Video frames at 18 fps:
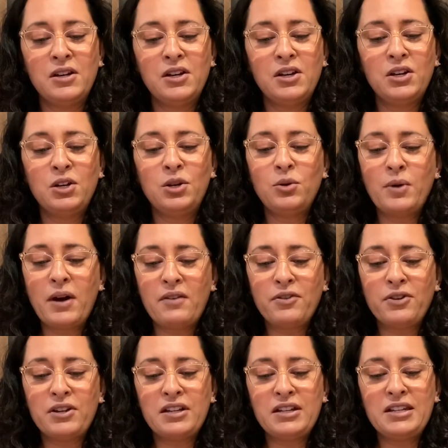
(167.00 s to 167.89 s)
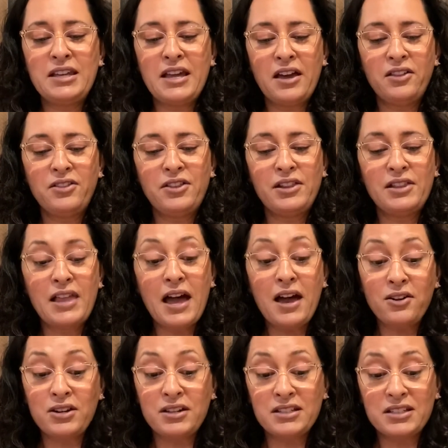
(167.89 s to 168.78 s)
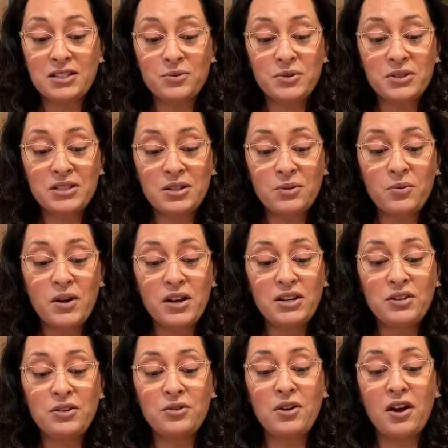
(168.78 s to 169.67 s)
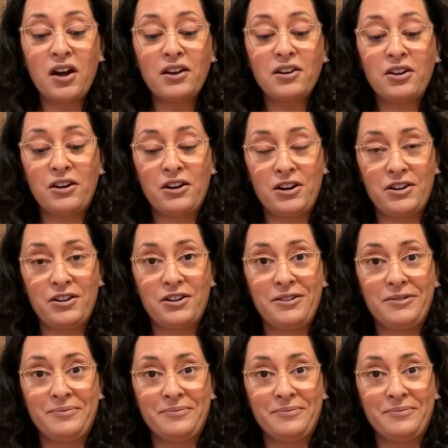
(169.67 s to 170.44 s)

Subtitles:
Whoever could yell the loudest was the one who got heard.